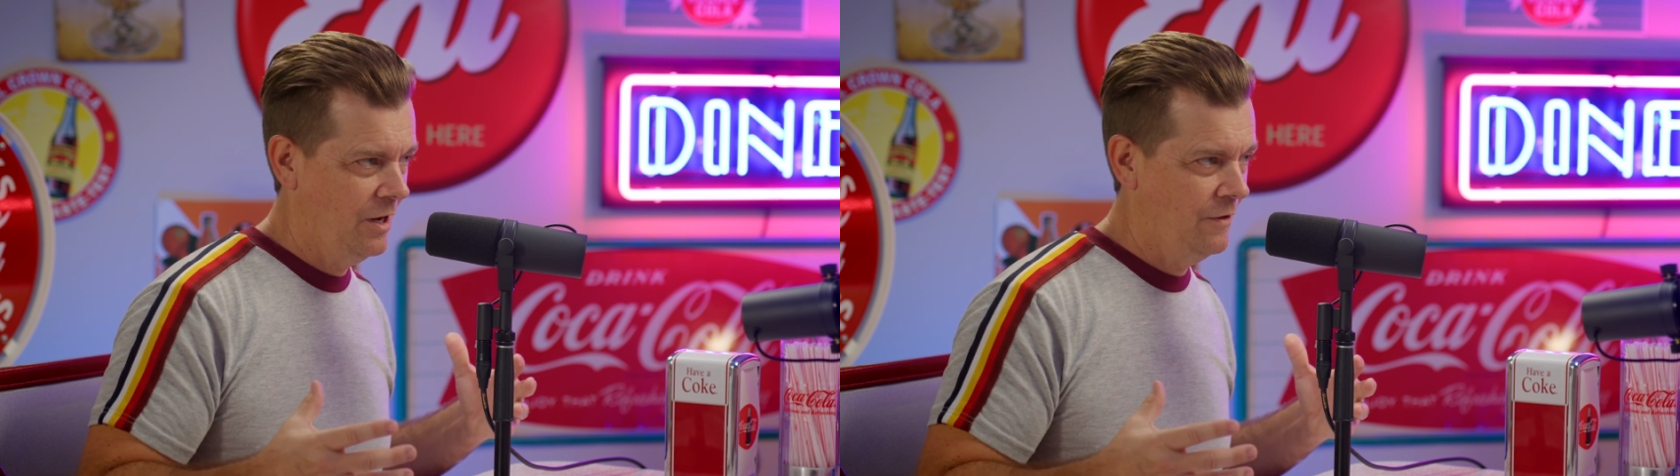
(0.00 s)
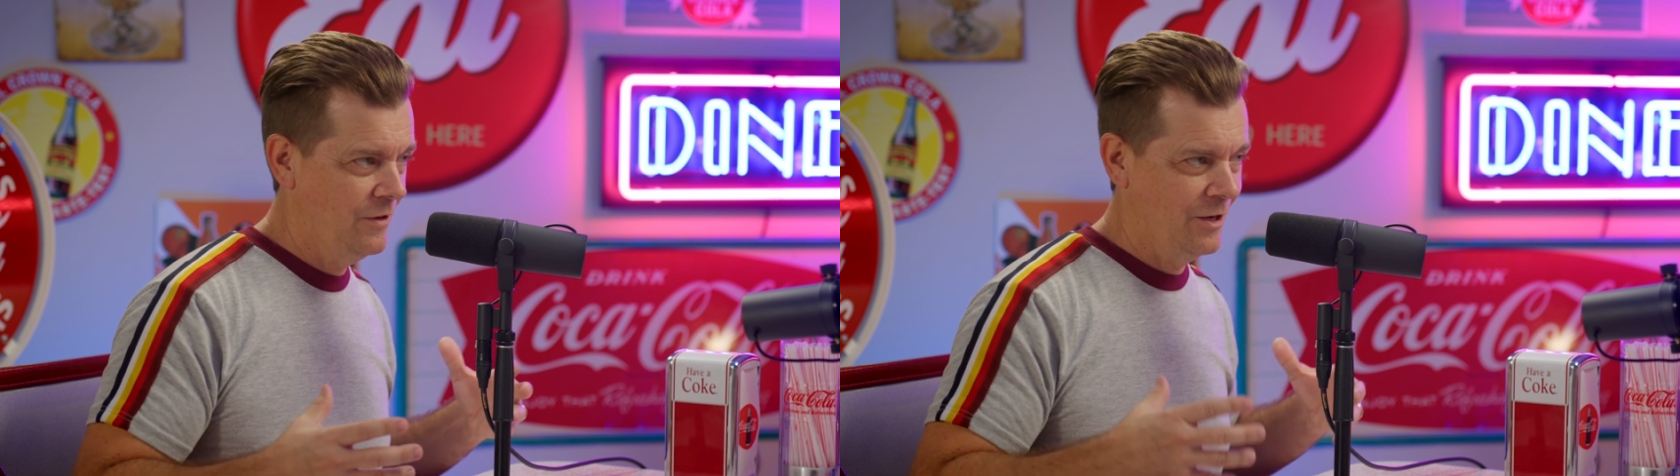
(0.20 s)

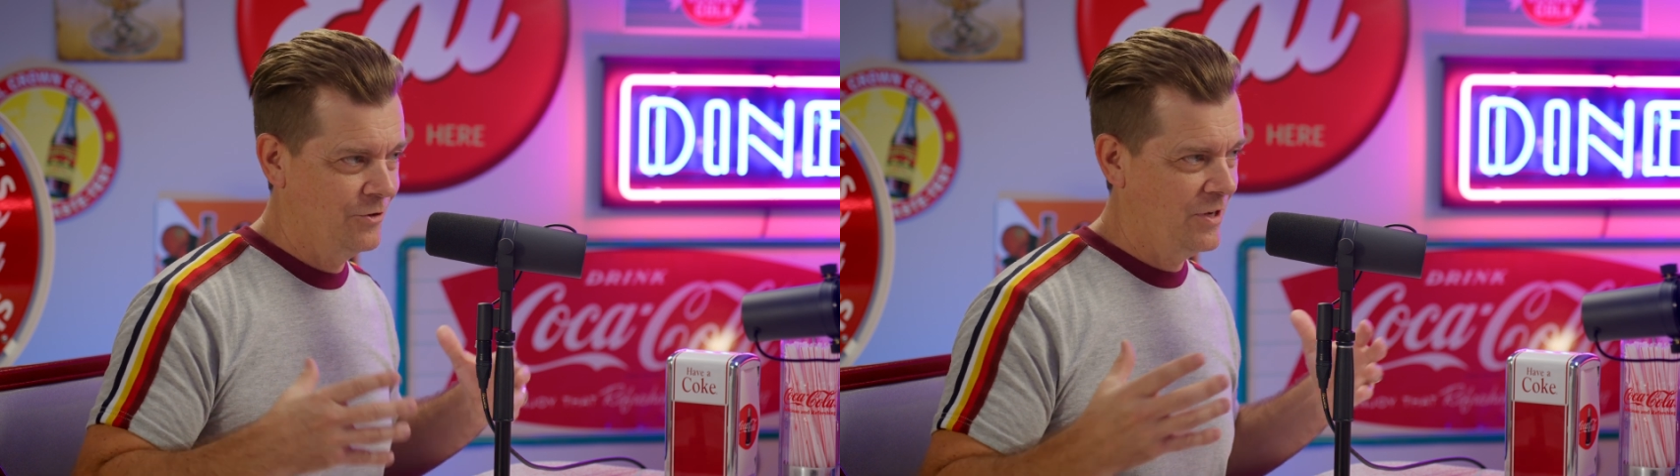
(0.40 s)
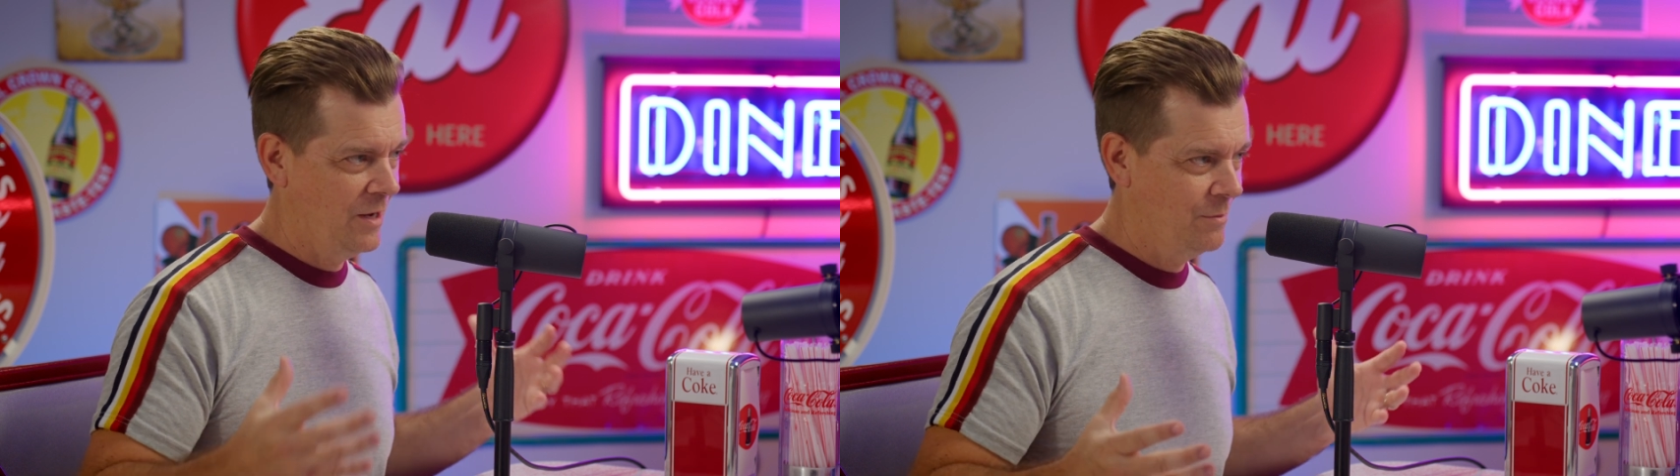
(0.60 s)
in the
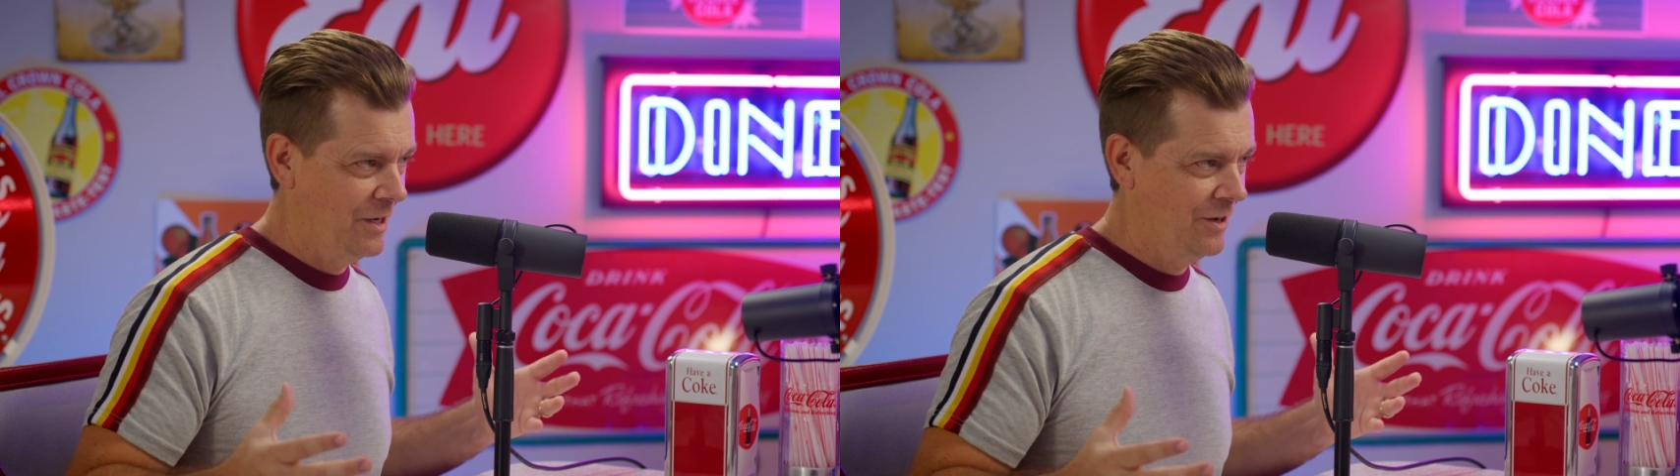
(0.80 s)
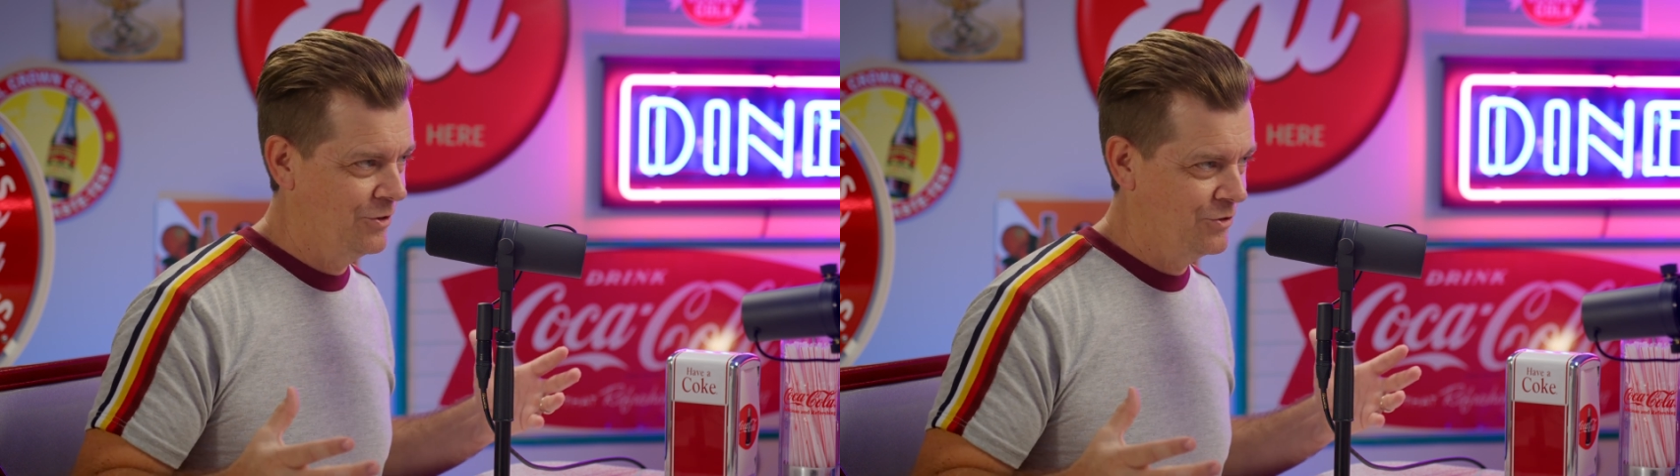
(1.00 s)

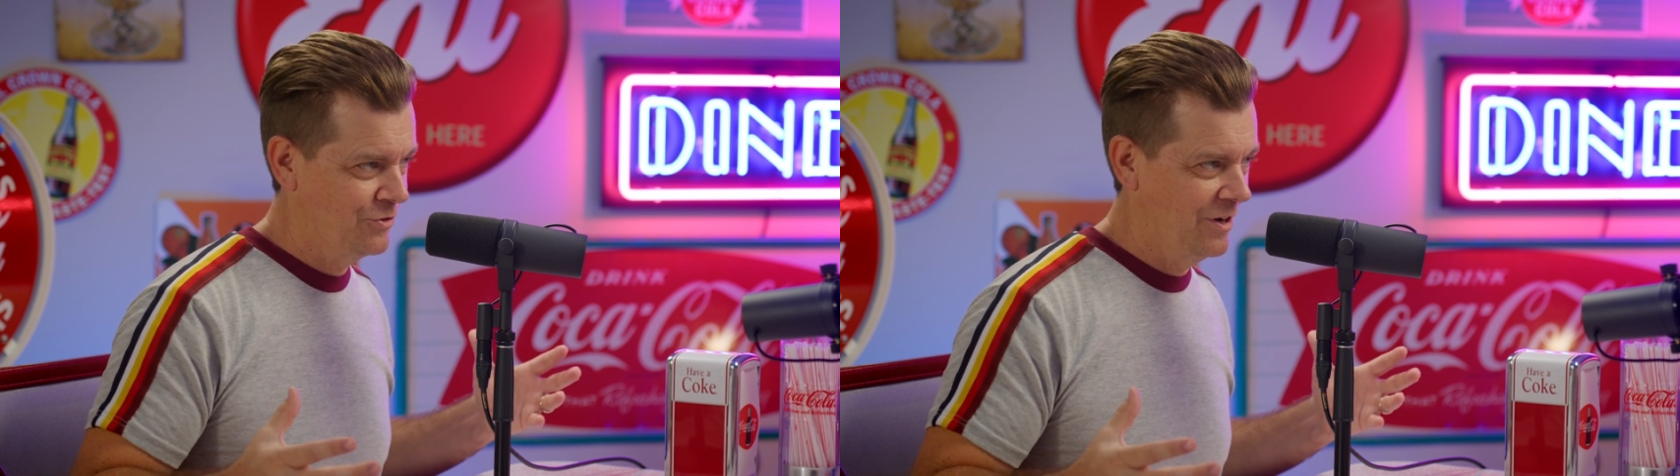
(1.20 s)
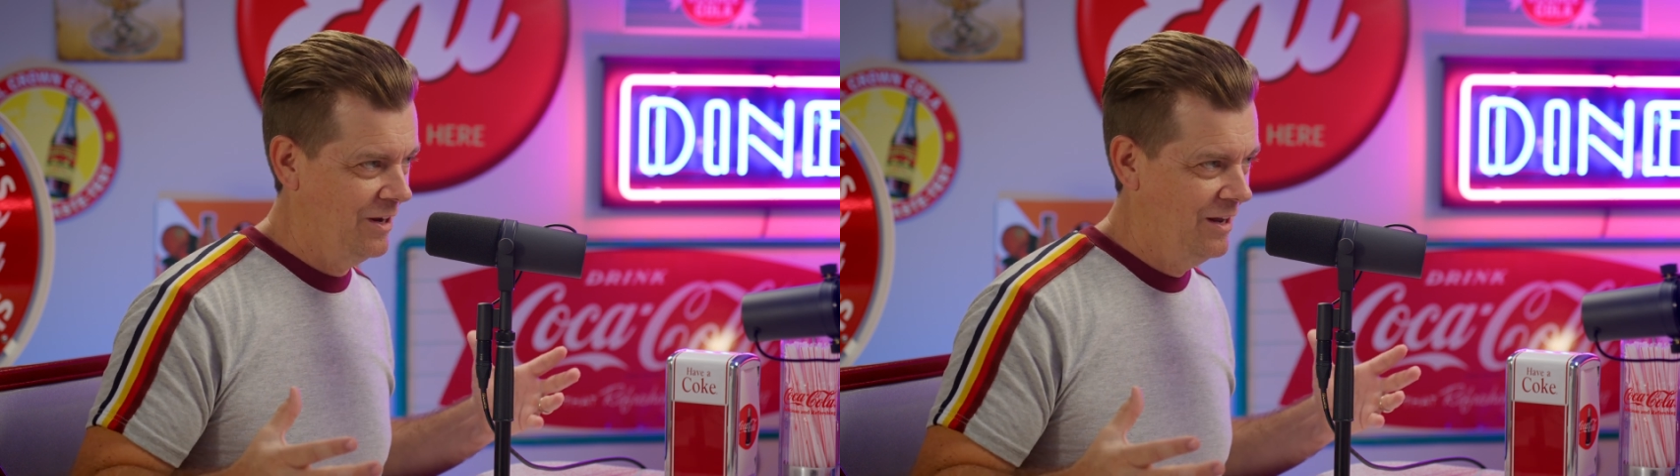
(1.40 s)
entertainment
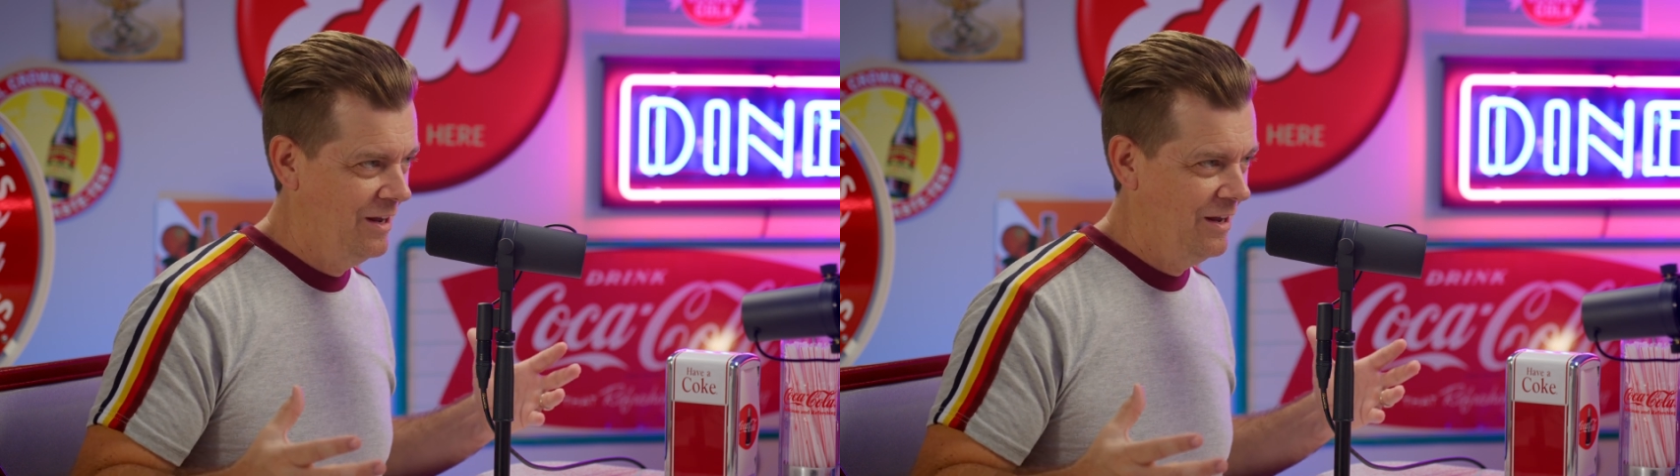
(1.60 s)
industry.